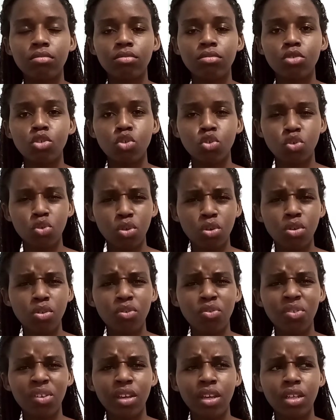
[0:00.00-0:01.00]
Strong
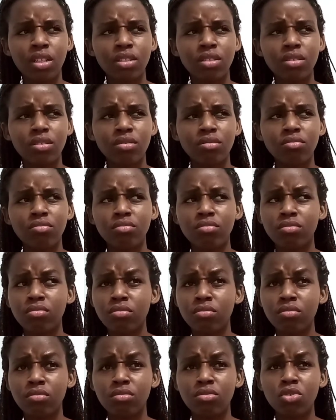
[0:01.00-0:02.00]
face,
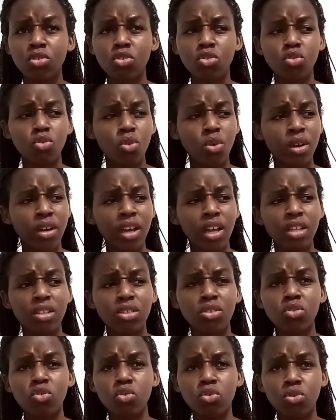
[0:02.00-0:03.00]
strong
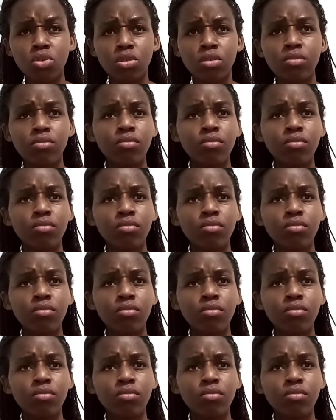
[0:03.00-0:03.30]
attitude.